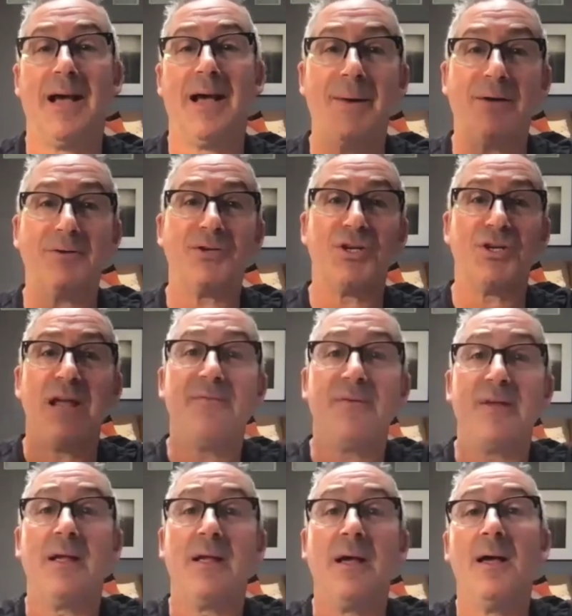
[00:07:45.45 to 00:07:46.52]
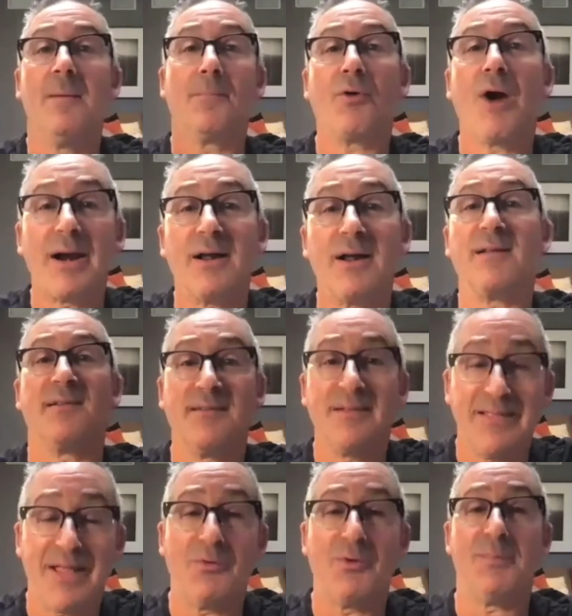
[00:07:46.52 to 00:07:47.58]
about shaving products,
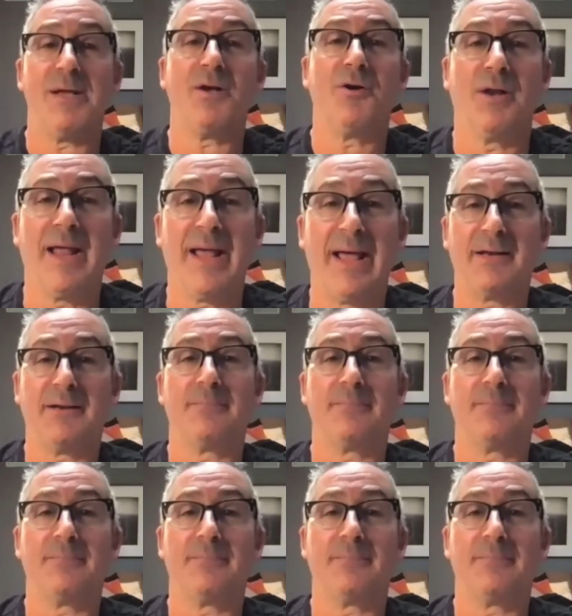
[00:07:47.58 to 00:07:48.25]
that would be a good ad.